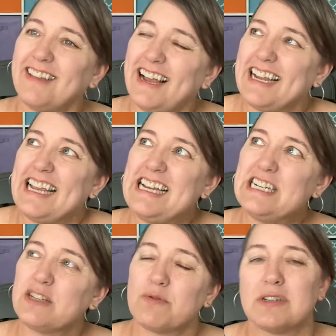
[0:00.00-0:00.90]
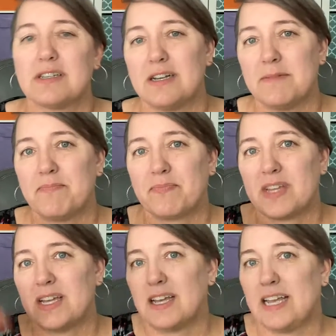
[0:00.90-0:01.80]
like he was a
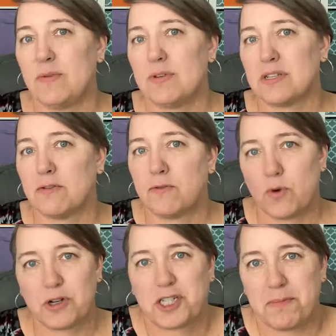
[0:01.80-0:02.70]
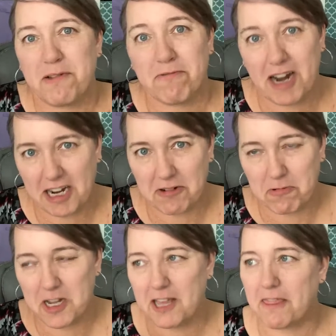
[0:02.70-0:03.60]
force to be reckoned
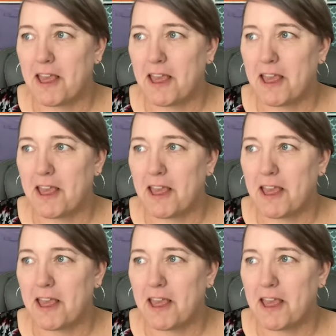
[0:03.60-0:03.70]
with.